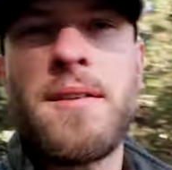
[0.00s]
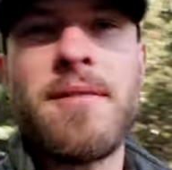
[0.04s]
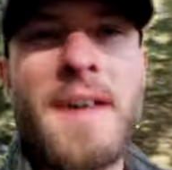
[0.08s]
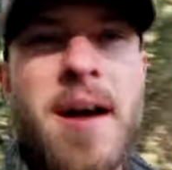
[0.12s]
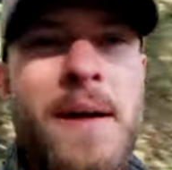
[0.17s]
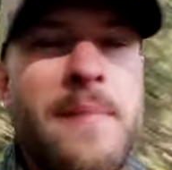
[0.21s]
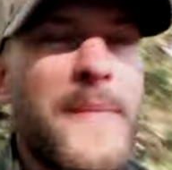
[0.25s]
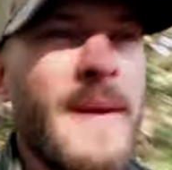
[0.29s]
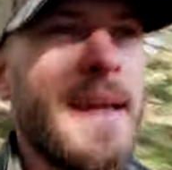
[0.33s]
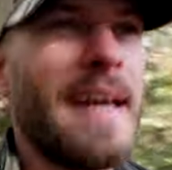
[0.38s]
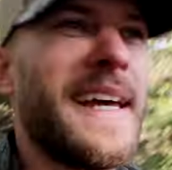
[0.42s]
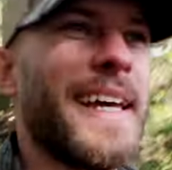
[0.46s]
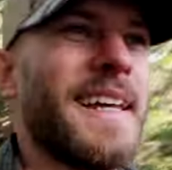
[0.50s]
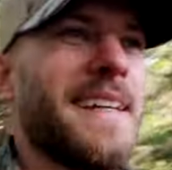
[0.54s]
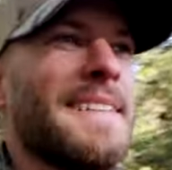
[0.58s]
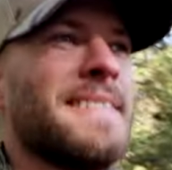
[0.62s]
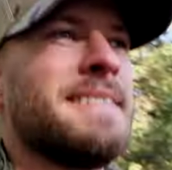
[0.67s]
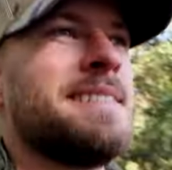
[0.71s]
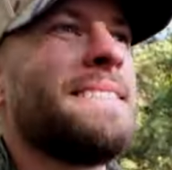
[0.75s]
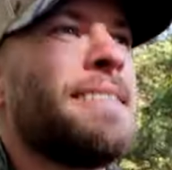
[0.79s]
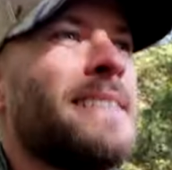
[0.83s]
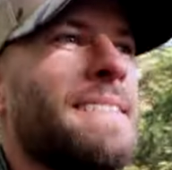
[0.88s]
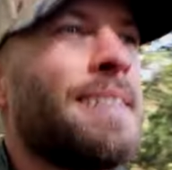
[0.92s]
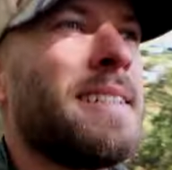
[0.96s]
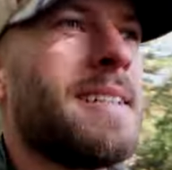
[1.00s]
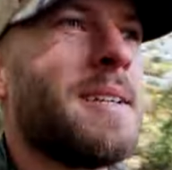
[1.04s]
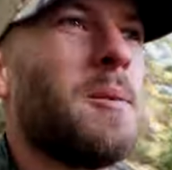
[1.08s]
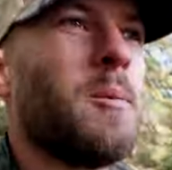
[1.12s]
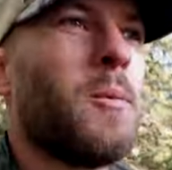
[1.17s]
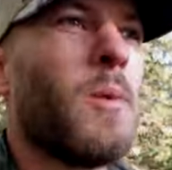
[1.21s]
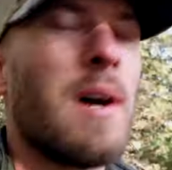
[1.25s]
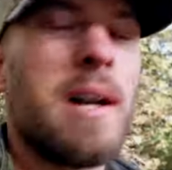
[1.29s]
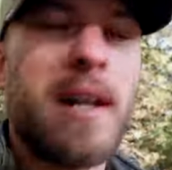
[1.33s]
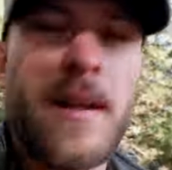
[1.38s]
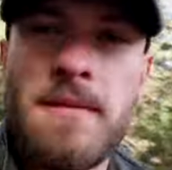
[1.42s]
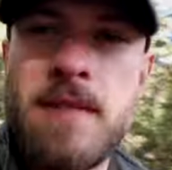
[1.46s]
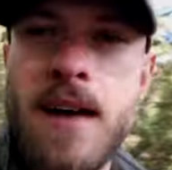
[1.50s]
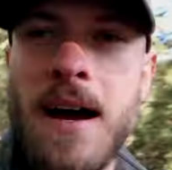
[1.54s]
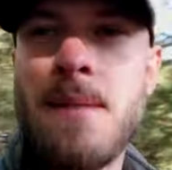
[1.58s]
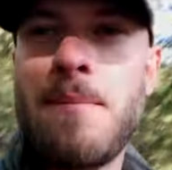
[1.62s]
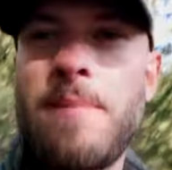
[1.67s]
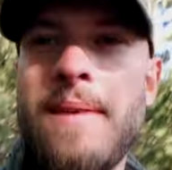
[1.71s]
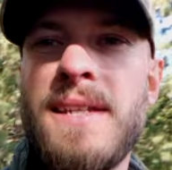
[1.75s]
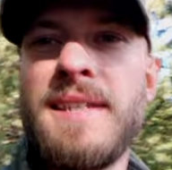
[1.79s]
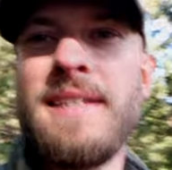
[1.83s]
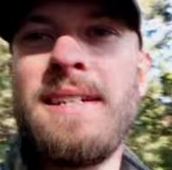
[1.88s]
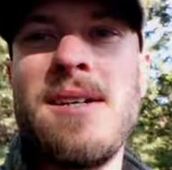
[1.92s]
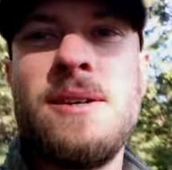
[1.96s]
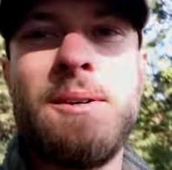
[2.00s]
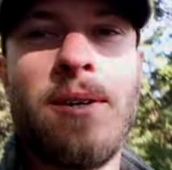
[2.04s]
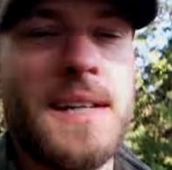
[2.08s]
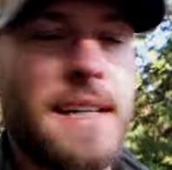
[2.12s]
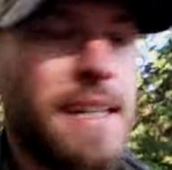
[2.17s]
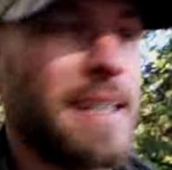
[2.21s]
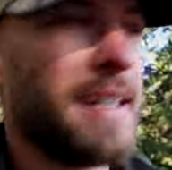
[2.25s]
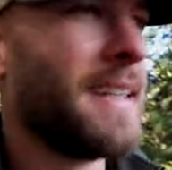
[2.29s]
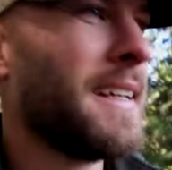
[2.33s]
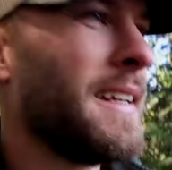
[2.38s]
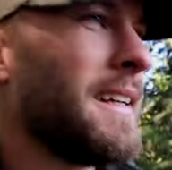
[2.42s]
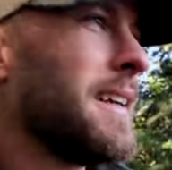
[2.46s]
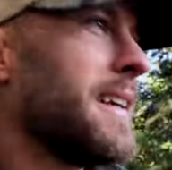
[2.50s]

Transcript: have I been? What have I been doing?